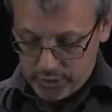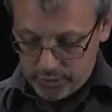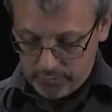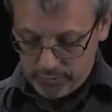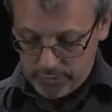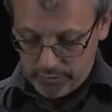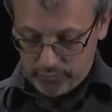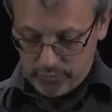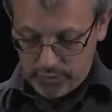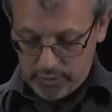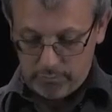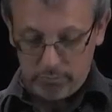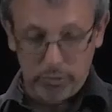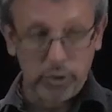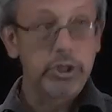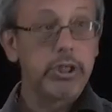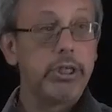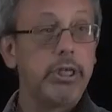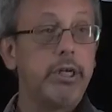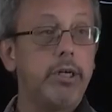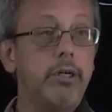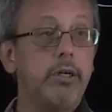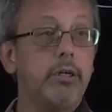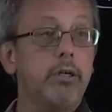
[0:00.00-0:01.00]
of these numbers
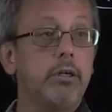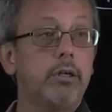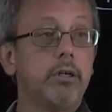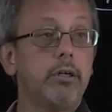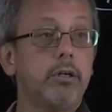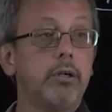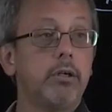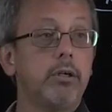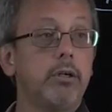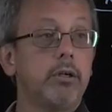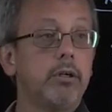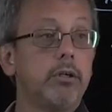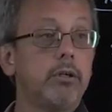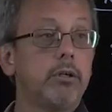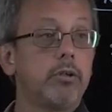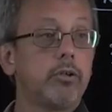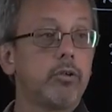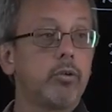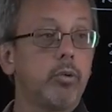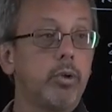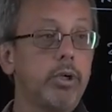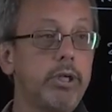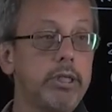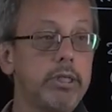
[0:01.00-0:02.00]
here,
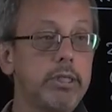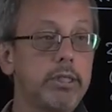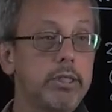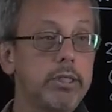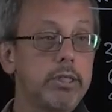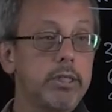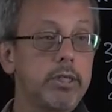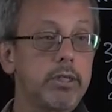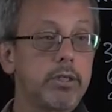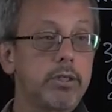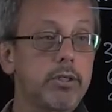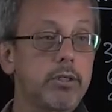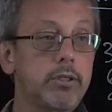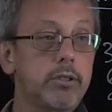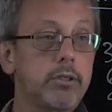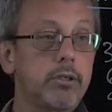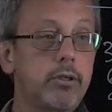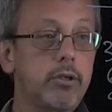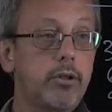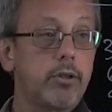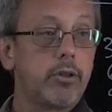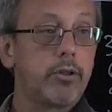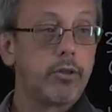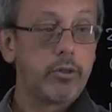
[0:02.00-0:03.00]
26,
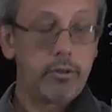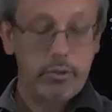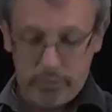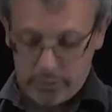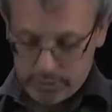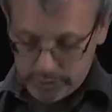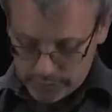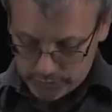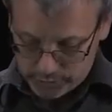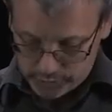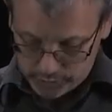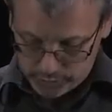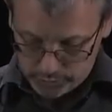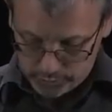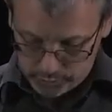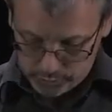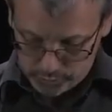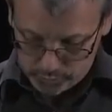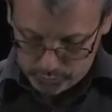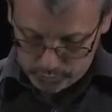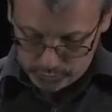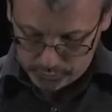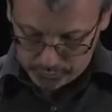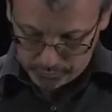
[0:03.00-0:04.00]

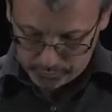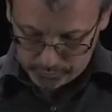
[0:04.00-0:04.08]
32.